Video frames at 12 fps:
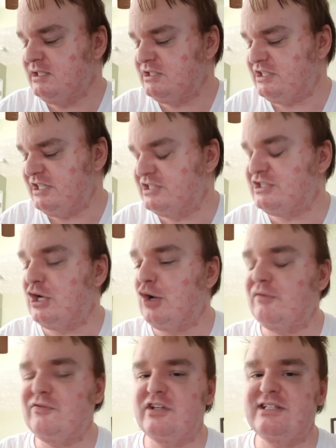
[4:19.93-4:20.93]
She's
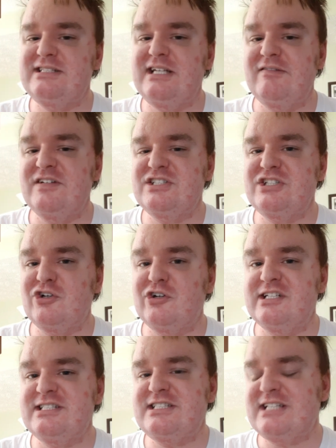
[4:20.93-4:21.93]
known for the TV
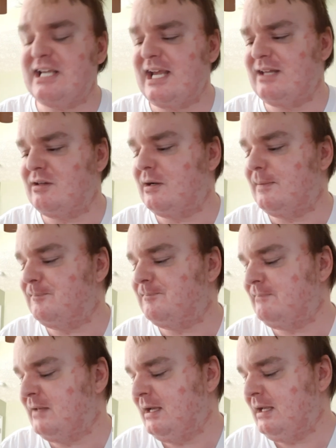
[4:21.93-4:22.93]
series
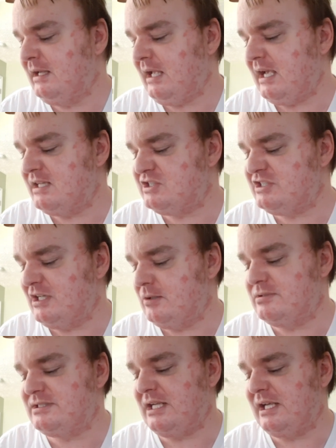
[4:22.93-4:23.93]
Salem, and she
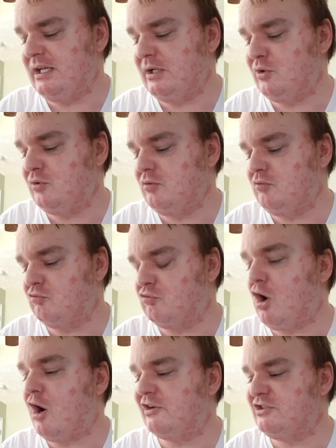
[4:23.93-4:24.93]
was in
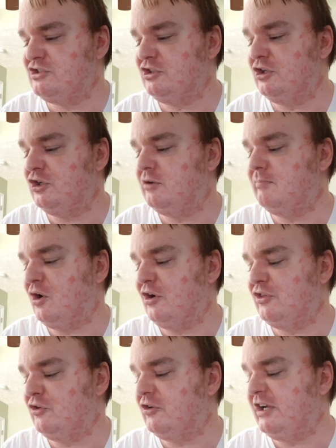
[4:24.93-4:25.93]
Wrong Turn
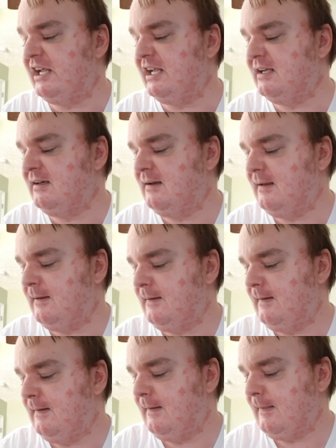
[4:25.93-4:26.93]
Part 3.
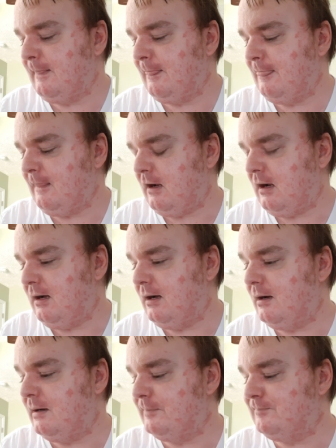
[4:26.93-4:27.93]

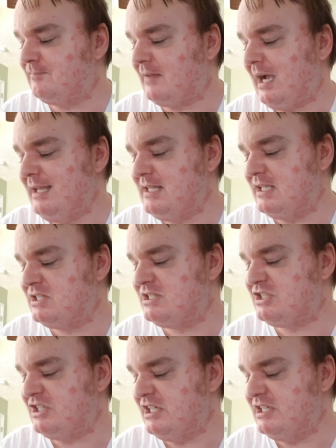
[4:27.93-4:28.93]
I think
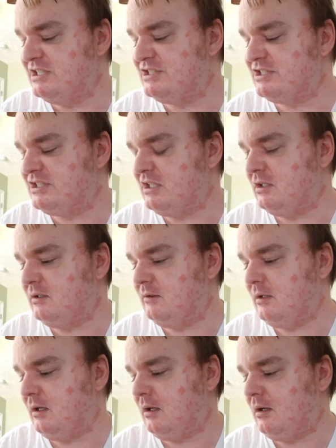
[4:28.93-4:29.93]
she's
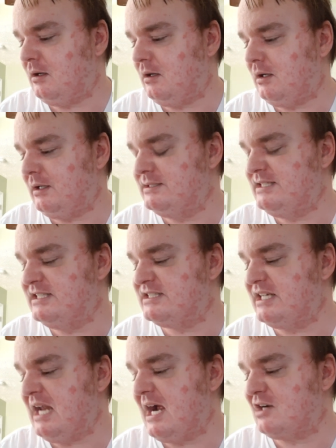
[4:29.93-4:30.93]
a
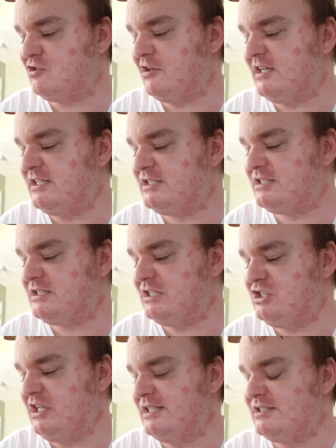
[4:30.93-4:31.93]
decent actress.
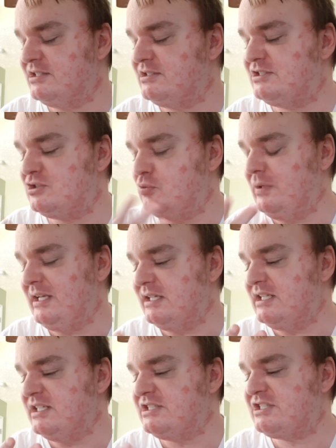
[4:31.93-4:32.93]
She has a
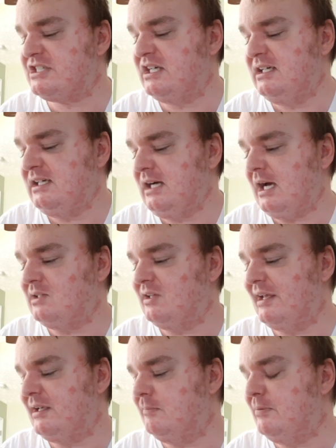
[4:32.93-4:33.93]
sweetness, a
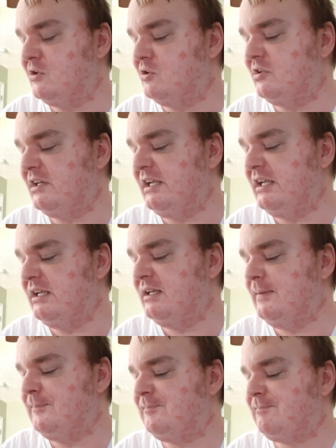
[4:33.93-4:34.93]
likability,